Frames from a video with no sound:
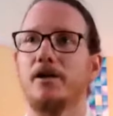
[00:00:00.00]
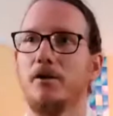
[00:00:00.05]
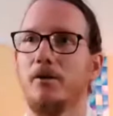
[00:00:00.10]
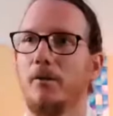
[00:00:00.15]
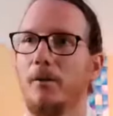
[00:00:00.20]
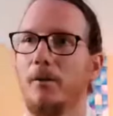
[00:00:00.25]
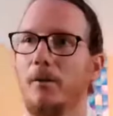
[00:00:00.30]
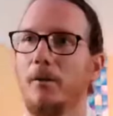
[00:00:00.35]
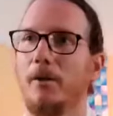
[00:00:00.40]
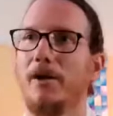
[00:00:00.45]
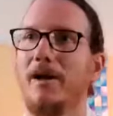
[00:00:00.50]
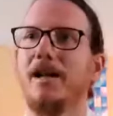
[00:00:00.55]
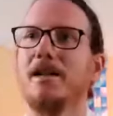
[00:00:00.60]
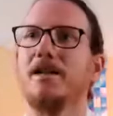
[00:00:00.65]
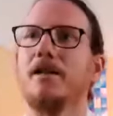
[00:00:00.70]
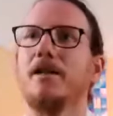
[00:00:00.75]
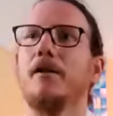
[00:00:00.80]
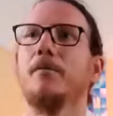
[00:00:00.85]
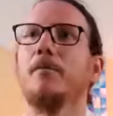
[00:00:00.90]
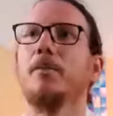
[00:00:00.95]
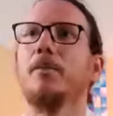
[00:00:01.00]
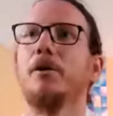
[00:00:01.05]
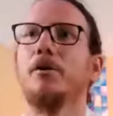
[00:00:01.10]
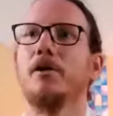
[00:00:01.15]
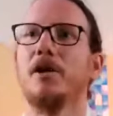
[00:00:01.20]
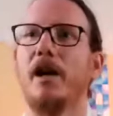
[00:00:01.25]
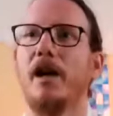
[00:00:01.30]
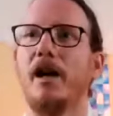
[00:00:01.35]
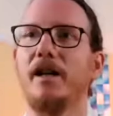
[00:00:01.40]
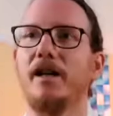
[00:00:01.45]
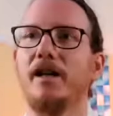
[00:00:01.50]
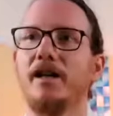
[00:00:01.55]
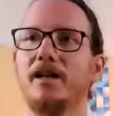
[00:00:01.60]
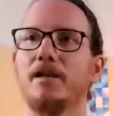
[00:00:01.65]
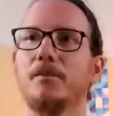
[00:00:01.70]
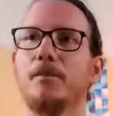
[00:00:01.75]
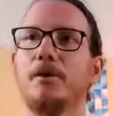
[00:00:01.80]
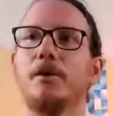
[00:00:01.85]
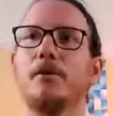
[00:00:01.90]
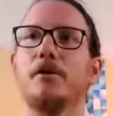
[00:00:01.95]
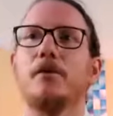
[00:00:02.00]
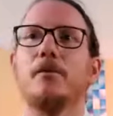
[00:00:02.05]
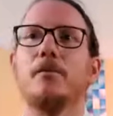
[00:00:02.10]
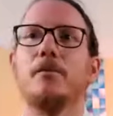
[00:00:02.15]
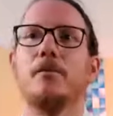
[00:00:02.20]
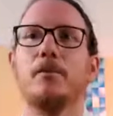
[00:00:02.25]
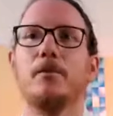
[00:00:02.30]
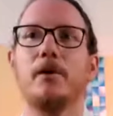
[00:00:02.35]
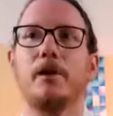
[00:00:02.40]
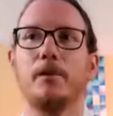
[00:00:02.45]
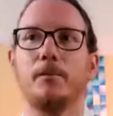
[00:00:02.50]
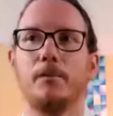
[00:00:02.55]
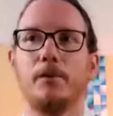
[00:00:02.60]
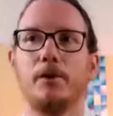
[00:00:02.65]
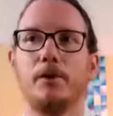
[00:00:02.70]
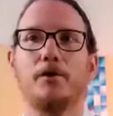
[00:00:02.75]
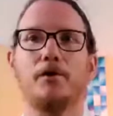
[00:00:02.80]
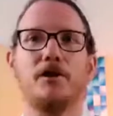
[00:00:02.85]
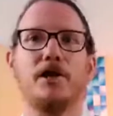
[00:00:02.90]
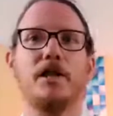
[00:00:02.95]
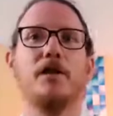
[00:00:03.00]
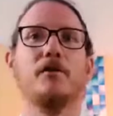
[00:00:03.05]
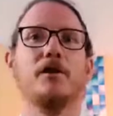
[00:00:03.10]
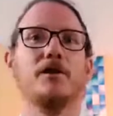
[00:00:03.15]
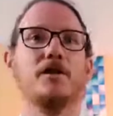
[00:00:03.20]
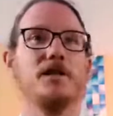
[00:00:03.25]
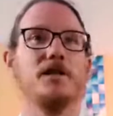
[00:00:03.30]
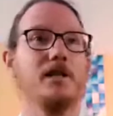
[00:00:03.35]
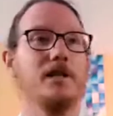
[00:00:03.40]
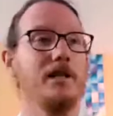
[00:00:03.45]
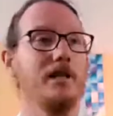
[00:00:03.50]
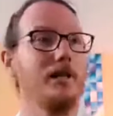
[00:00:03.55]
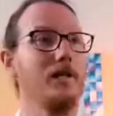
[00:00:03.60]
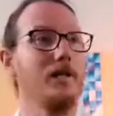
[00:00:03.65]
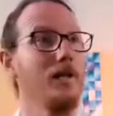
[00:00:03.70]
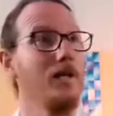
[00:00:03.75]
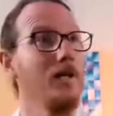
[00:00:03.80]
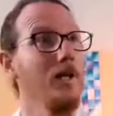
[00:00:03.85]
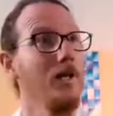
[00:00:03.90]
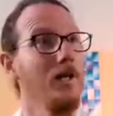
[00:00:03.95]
So when we're acting of pure kindness, pure generosity, and